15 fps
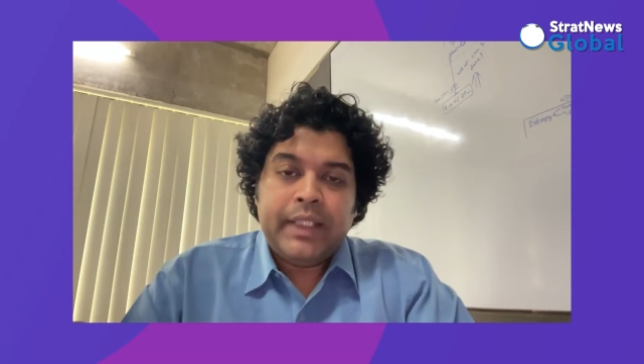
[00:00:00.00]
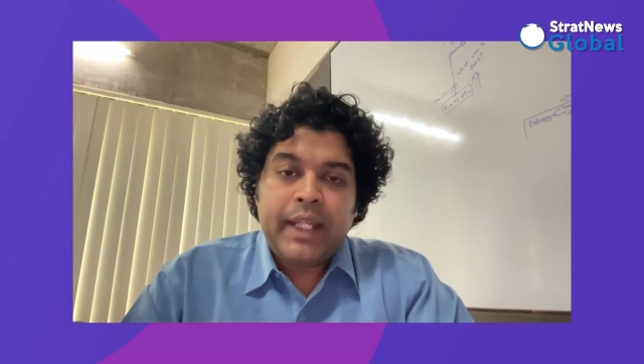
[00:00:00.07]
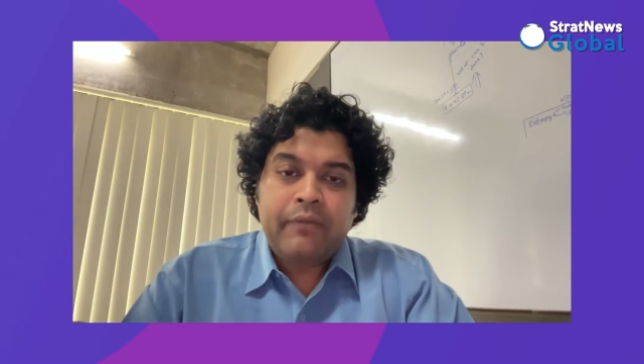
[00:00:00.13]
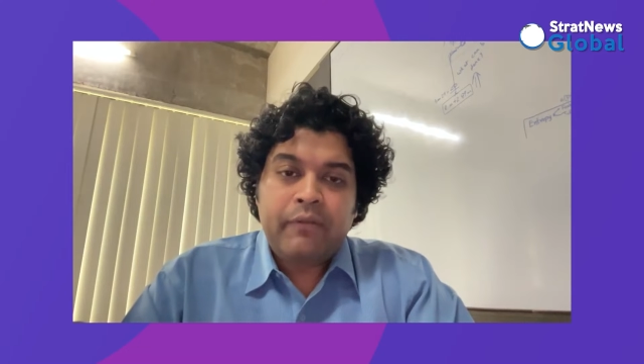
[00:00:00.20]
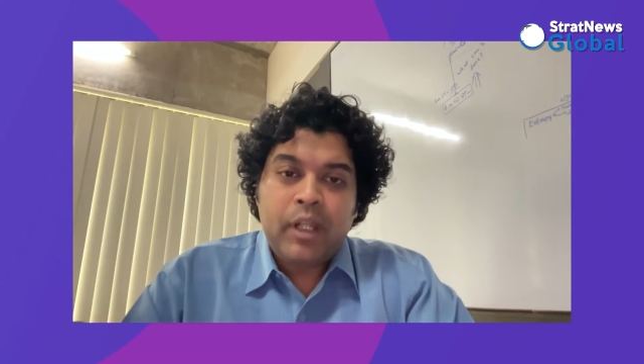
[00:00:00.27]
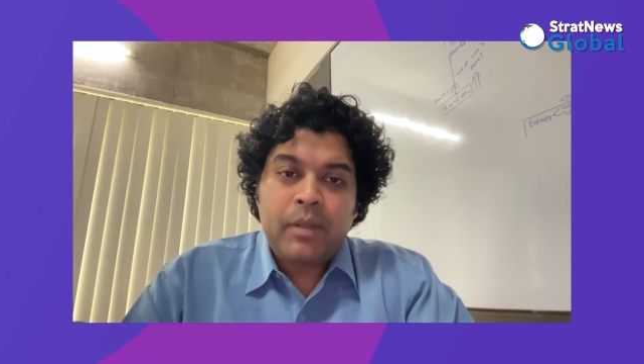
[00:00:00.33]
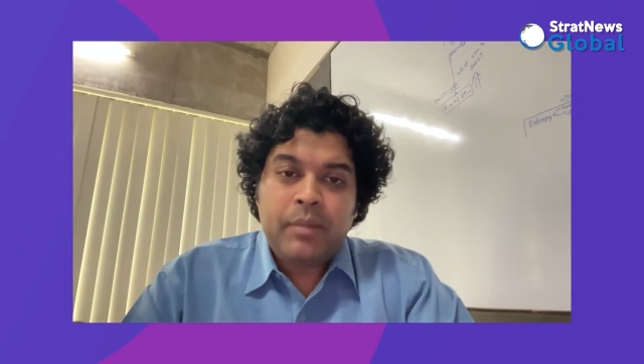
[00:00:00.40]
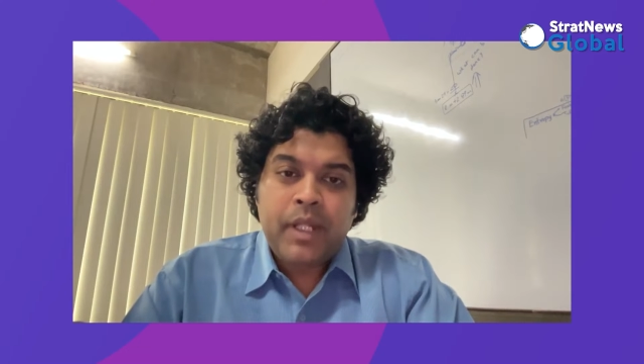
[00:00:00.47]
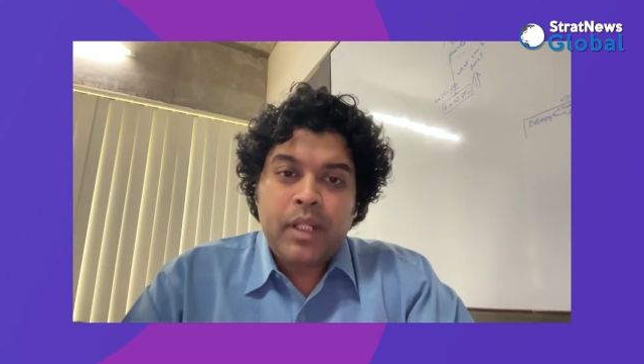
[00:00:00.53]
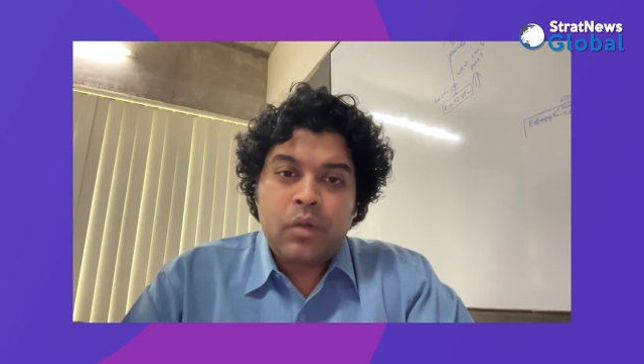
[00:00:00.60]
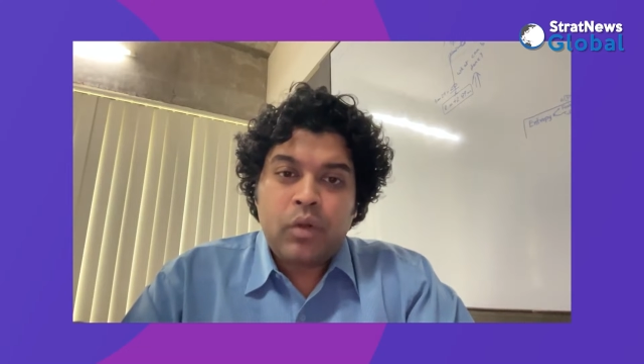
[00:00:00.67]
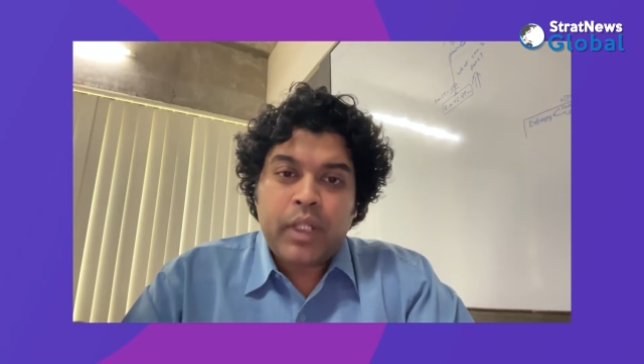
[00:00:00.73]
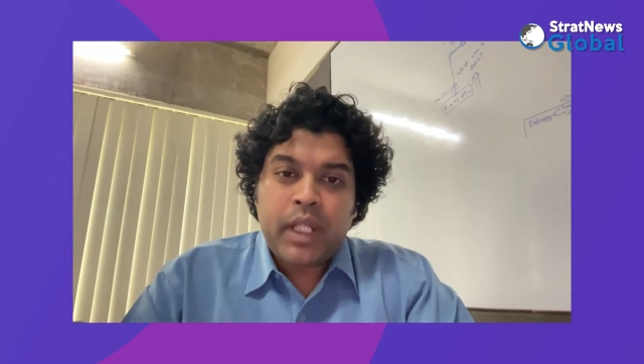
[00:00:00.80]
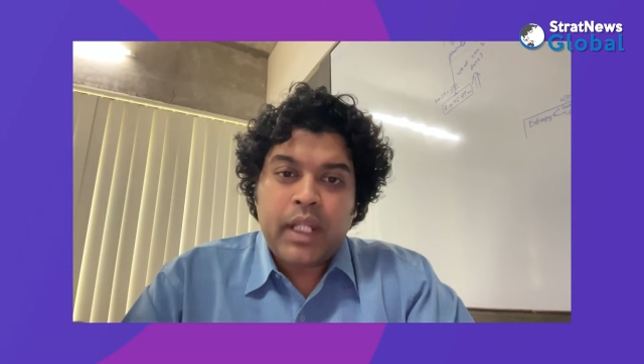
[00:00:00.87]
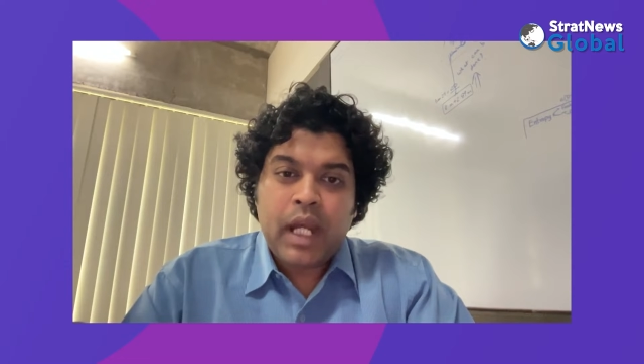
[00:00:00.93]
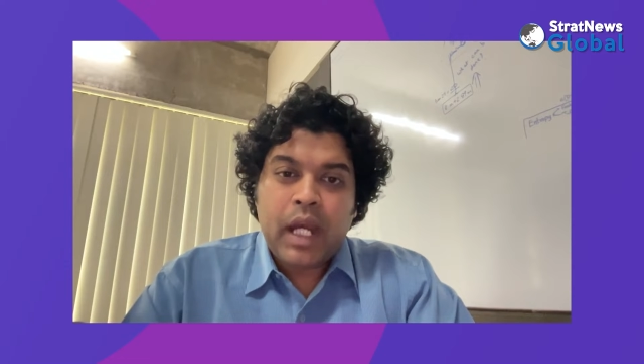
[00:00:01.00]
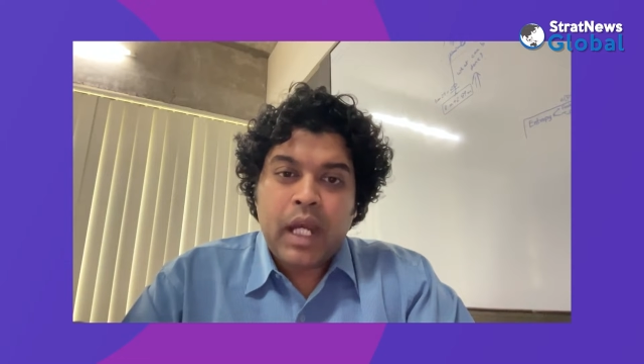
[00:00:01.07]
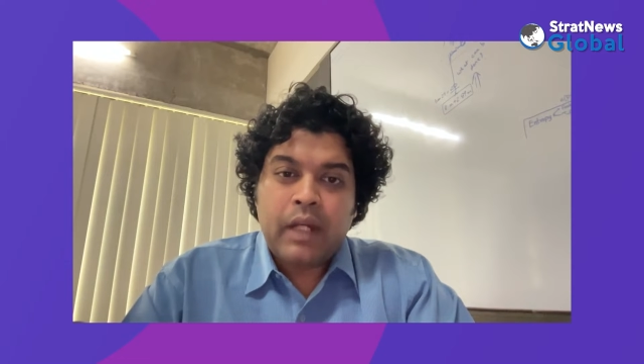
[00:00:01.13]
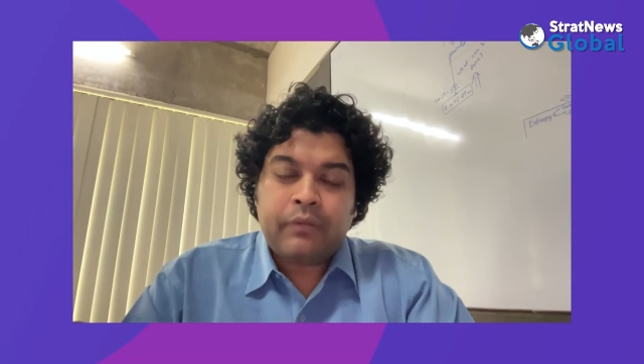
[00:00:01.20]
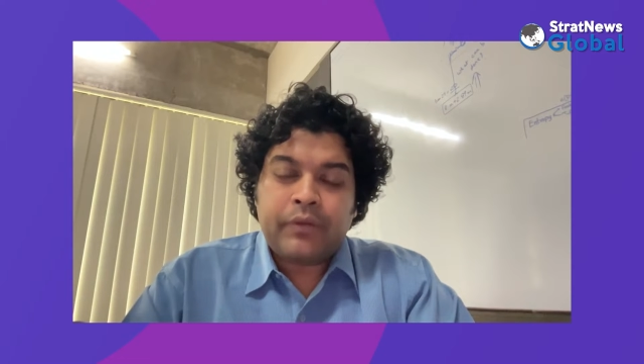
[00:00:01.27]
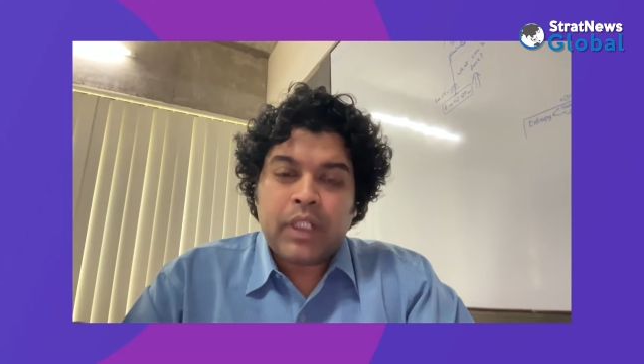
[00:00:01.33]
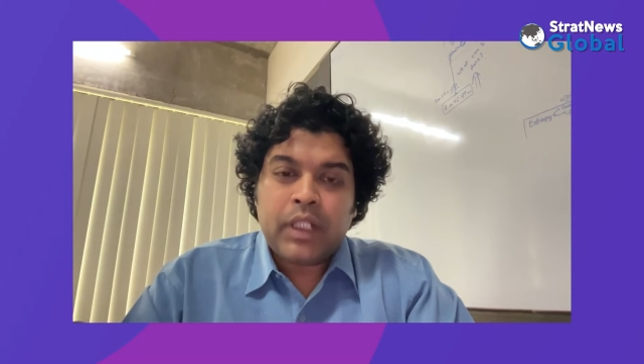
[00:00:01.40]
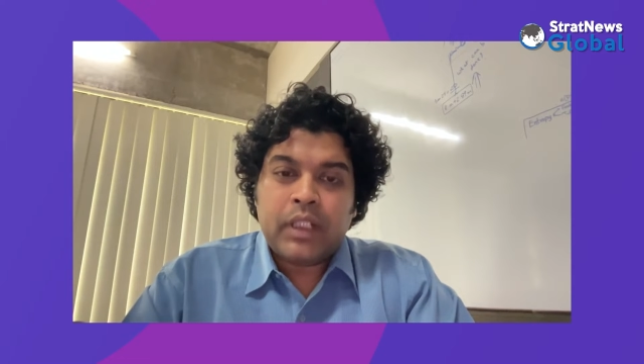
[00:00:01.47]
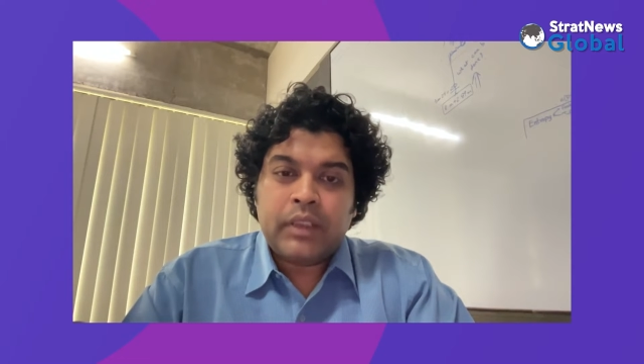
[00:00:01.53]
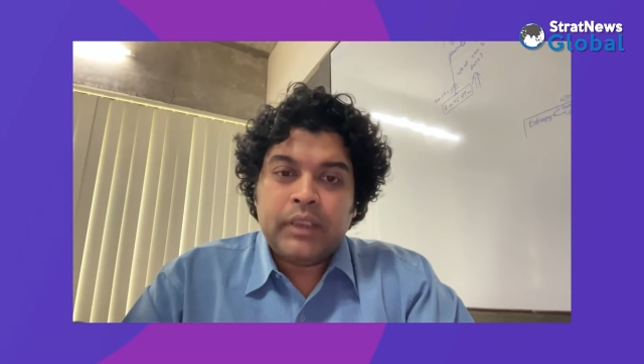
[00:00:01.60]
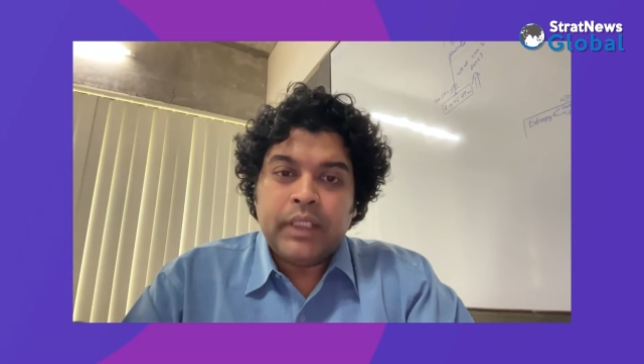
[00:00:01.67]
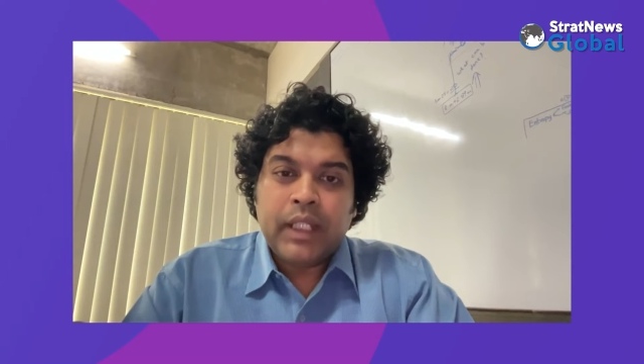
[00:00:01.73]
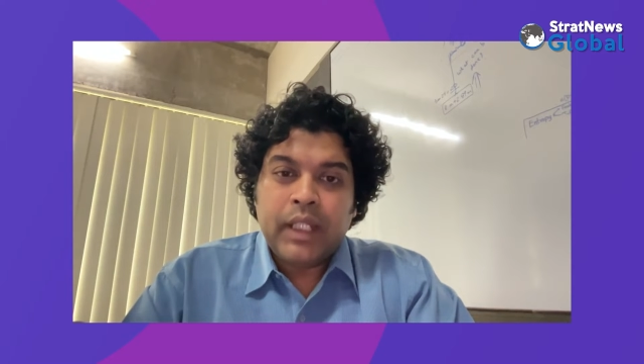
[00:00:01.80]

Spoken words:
They will be looking after